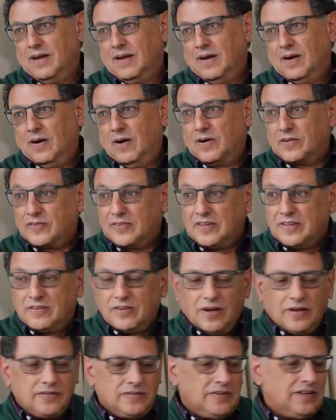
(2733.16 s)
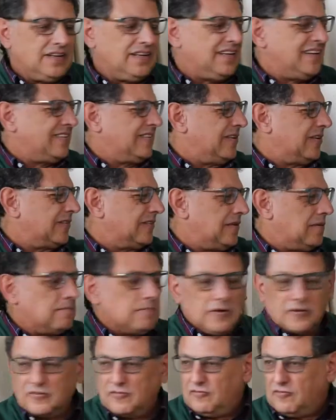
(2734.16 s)
Oxytocin is just the
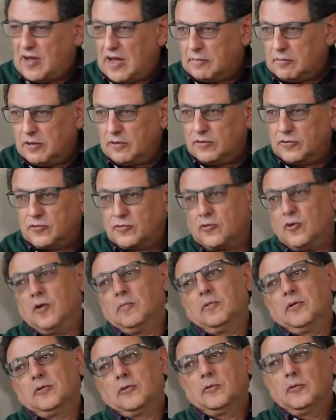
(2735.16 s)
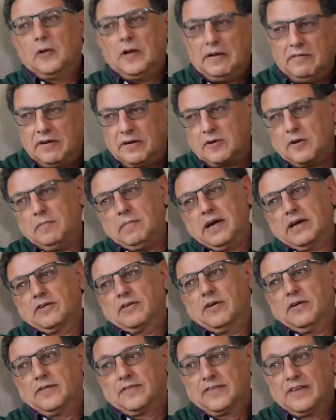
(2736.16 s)
most fabulous hormone you will ever come
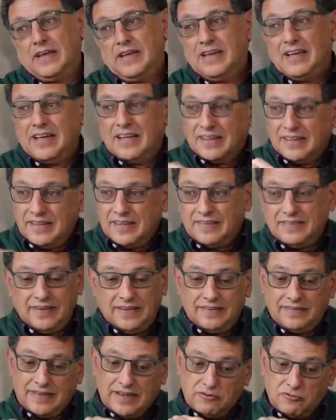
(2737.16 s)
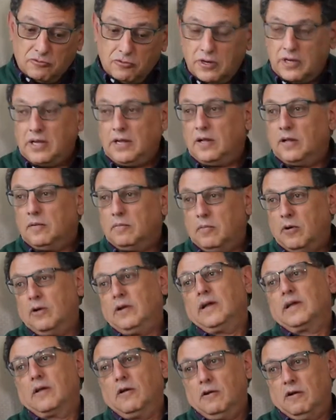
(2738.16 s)
across. This is a real
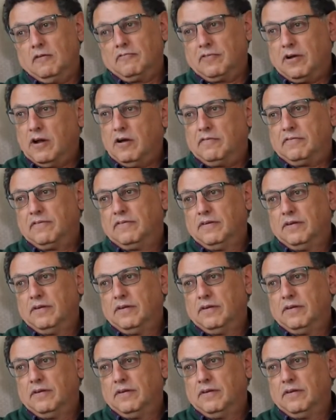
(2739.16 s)
molecule of love.